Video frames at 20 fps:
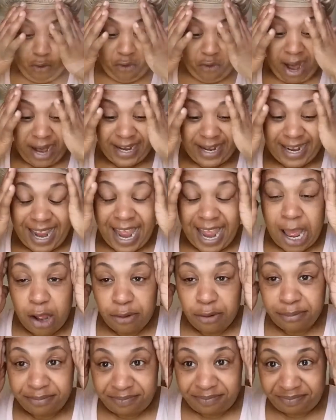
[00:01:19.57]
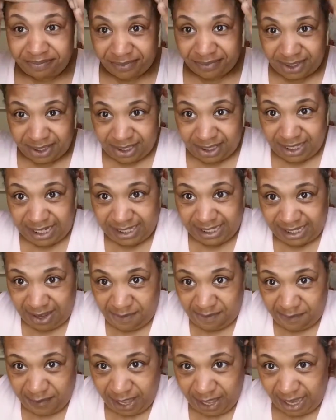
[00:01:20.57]
Right now, let's
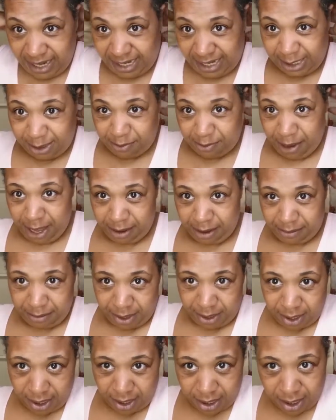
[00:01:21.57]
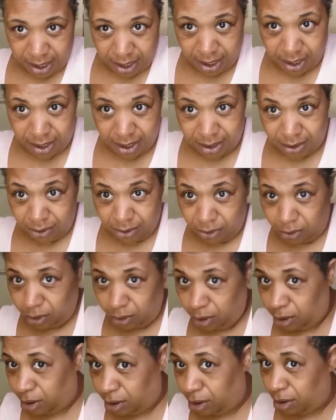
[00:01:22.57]
unveil this baby.
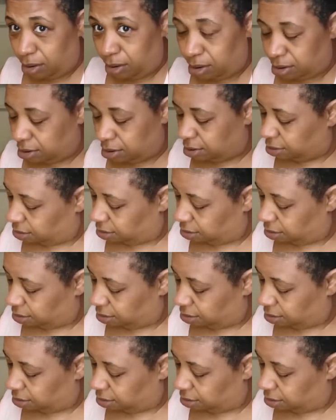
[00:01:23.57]
Woo!